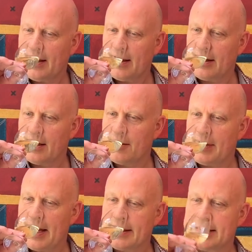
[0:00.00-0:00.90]

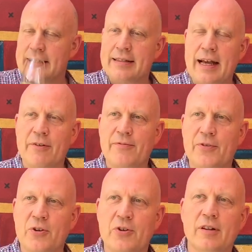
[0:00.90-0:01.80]
Um, and this is now
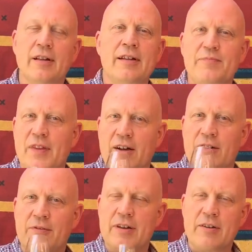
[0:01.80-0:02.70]
full
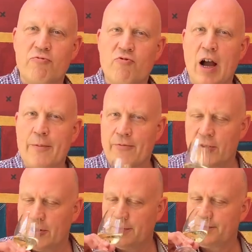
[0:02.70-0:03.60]
of you know, ripe
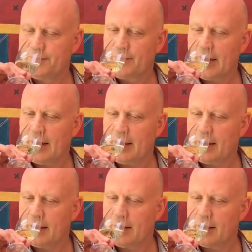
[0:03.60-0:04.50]
fruit,
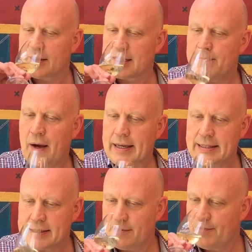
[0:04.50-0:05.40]
uh,
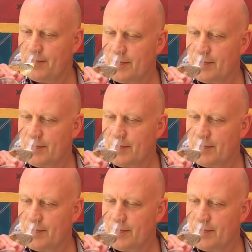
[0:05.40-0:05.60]
spice,